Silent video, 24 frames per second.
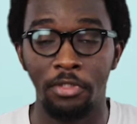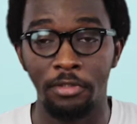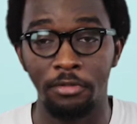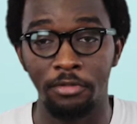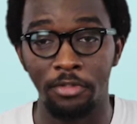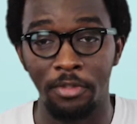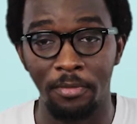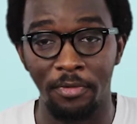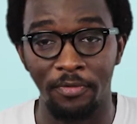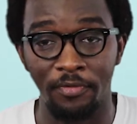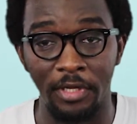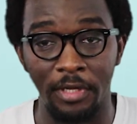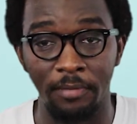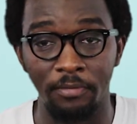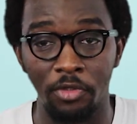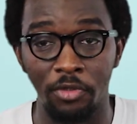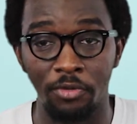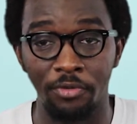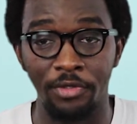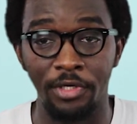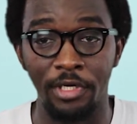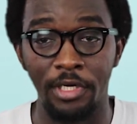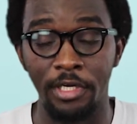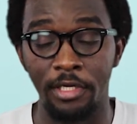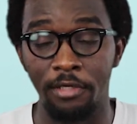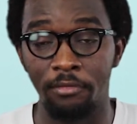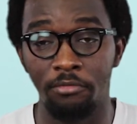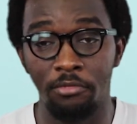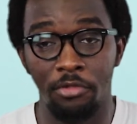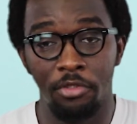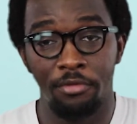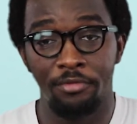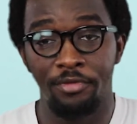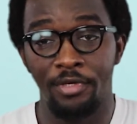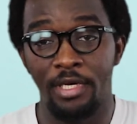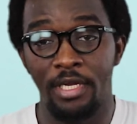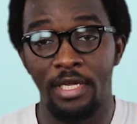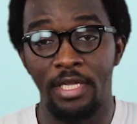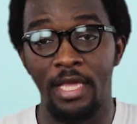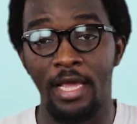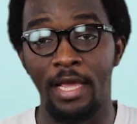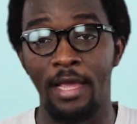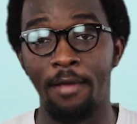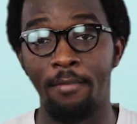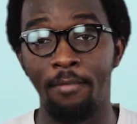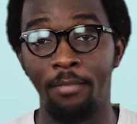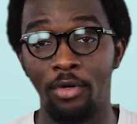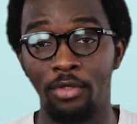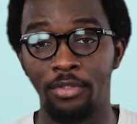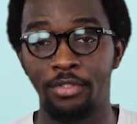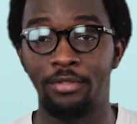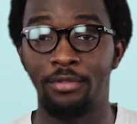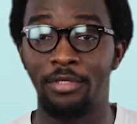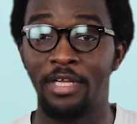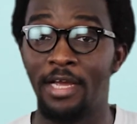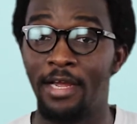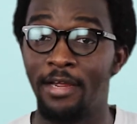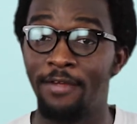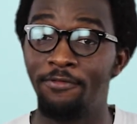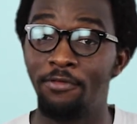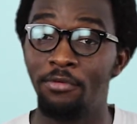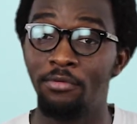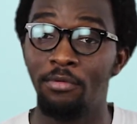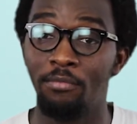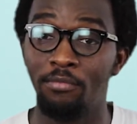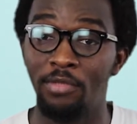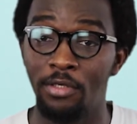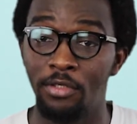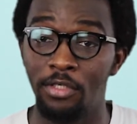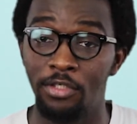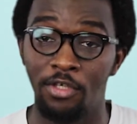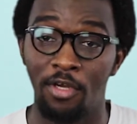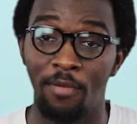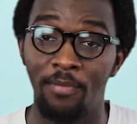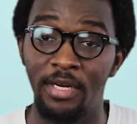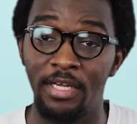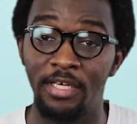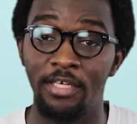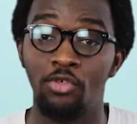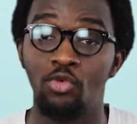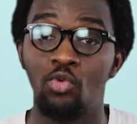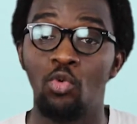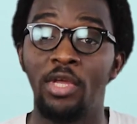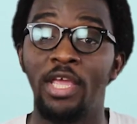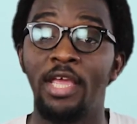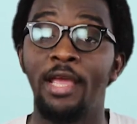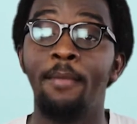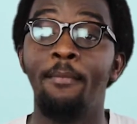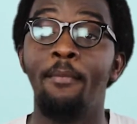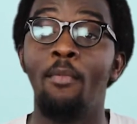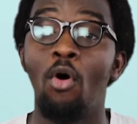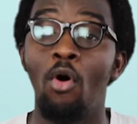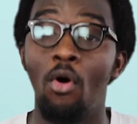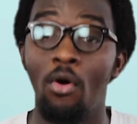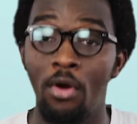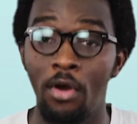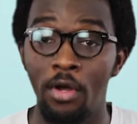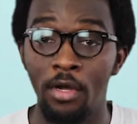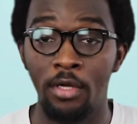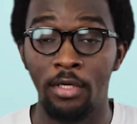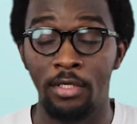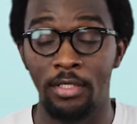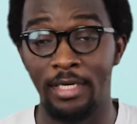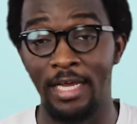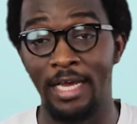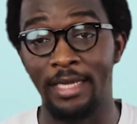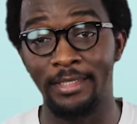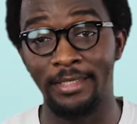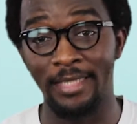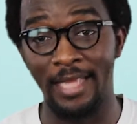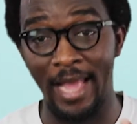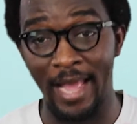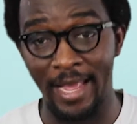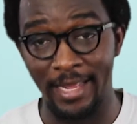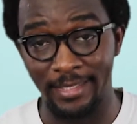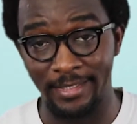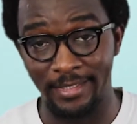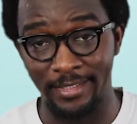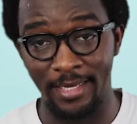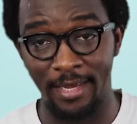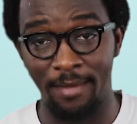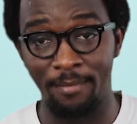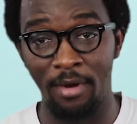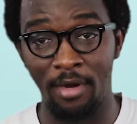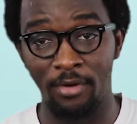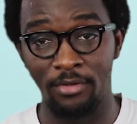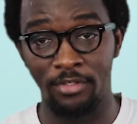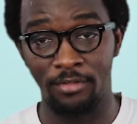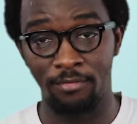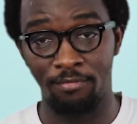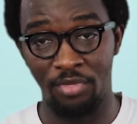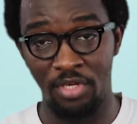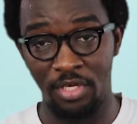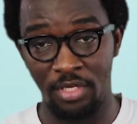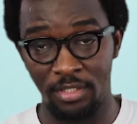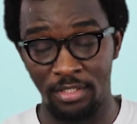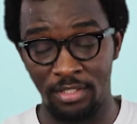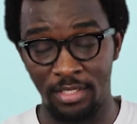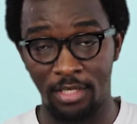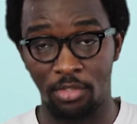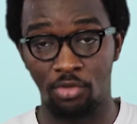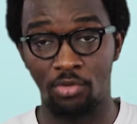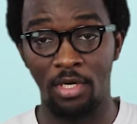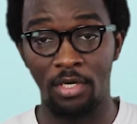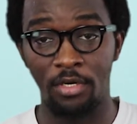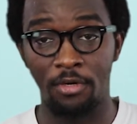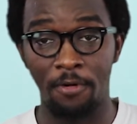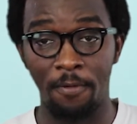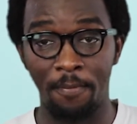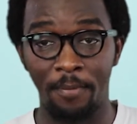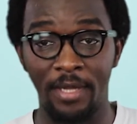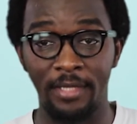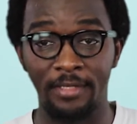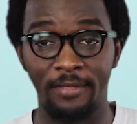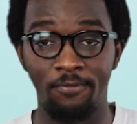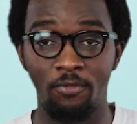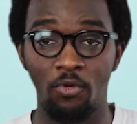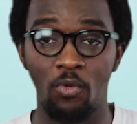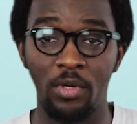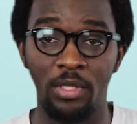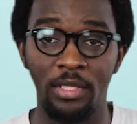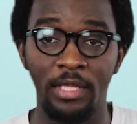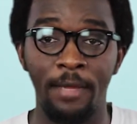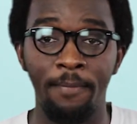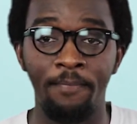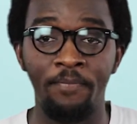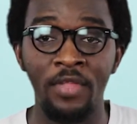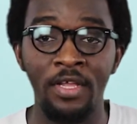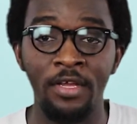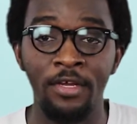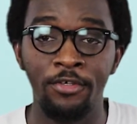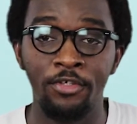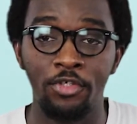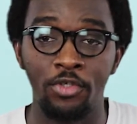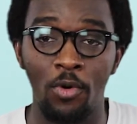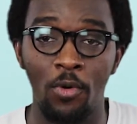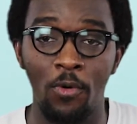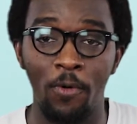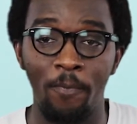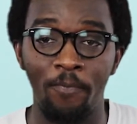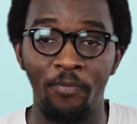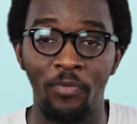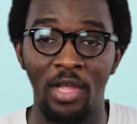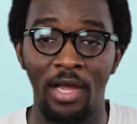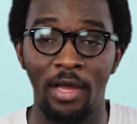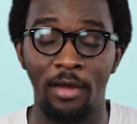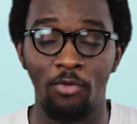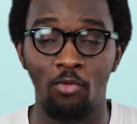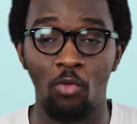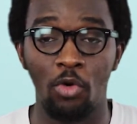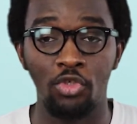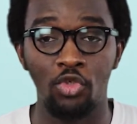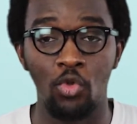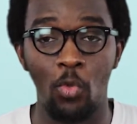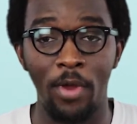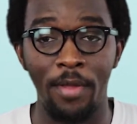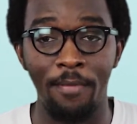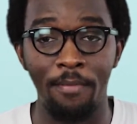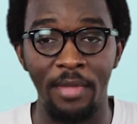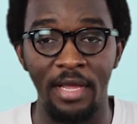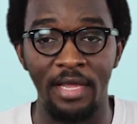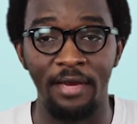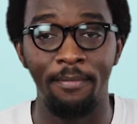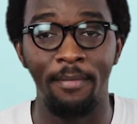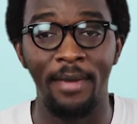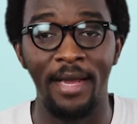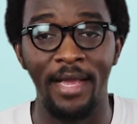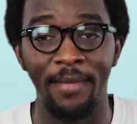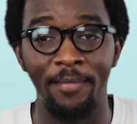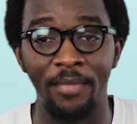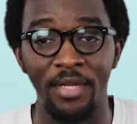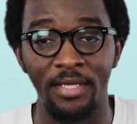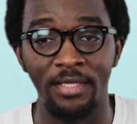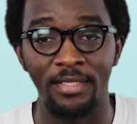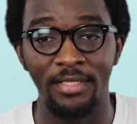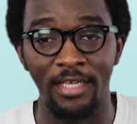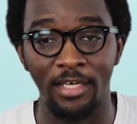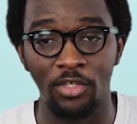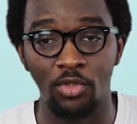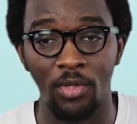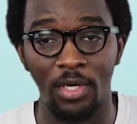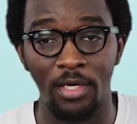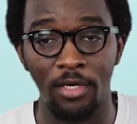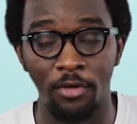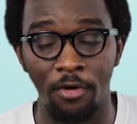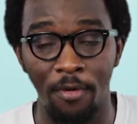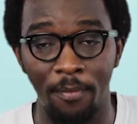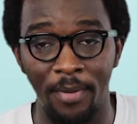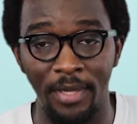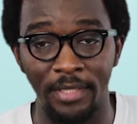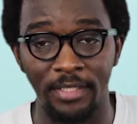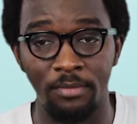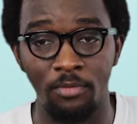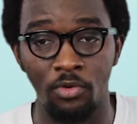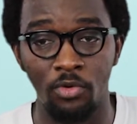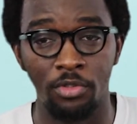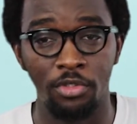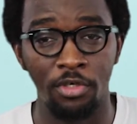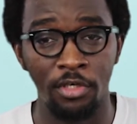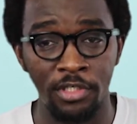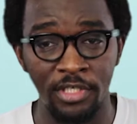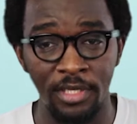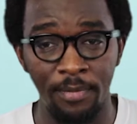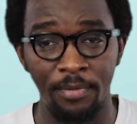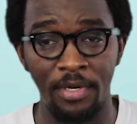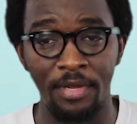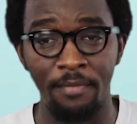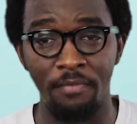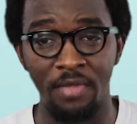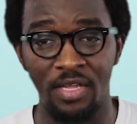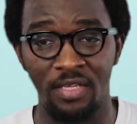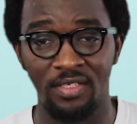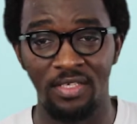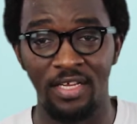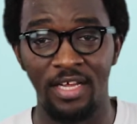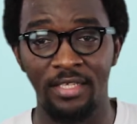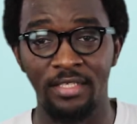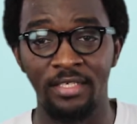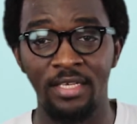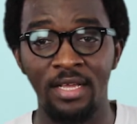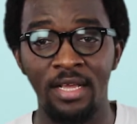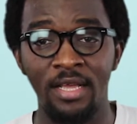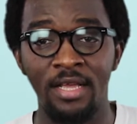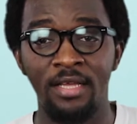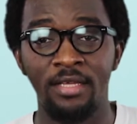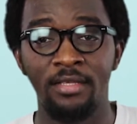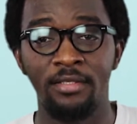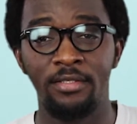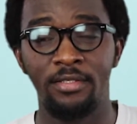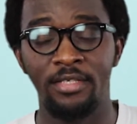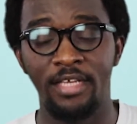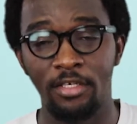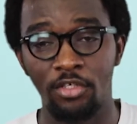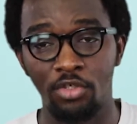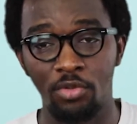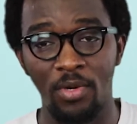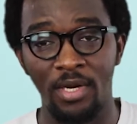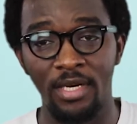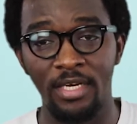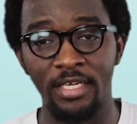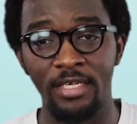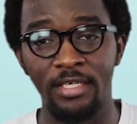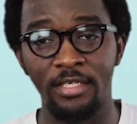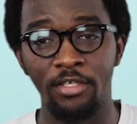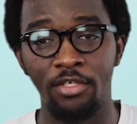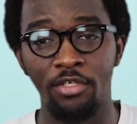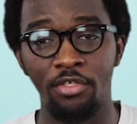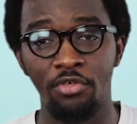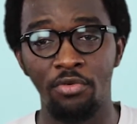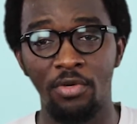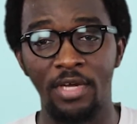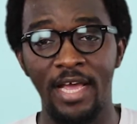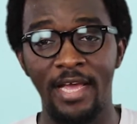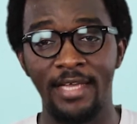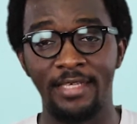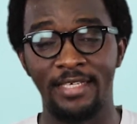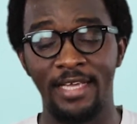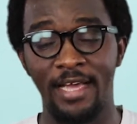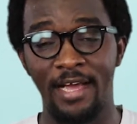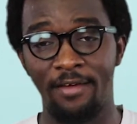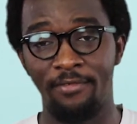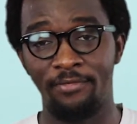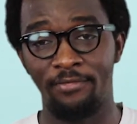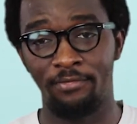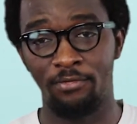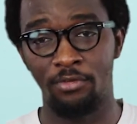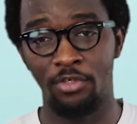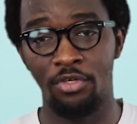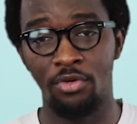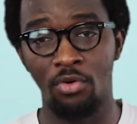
of them don't really care, but there are even some ladies who care more than guys about being sexually compatible with them. So, and what do we mean by being sexually compatible? It just simply means that sexually you guys have,